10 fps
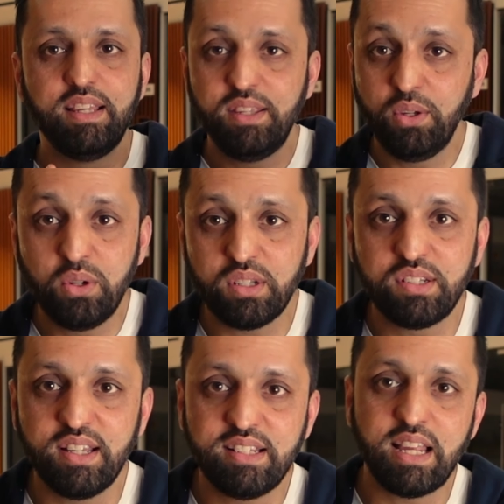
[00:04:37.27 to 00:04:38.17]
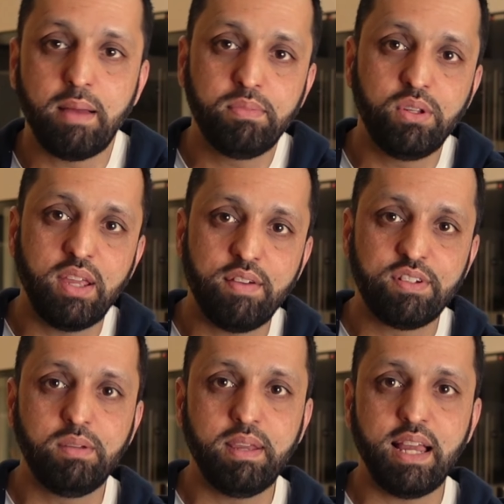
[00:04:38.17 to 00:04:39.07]
you got to adapt. You have
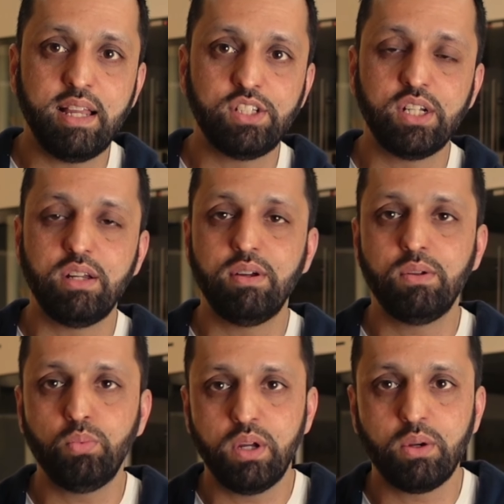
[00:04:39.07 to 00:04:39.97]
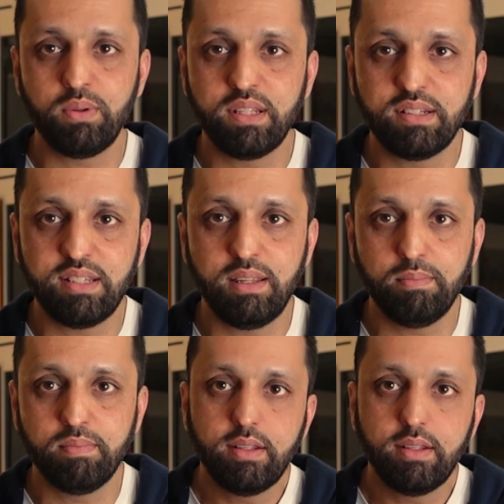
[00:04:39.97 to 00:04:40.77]
to be agile and work with the team.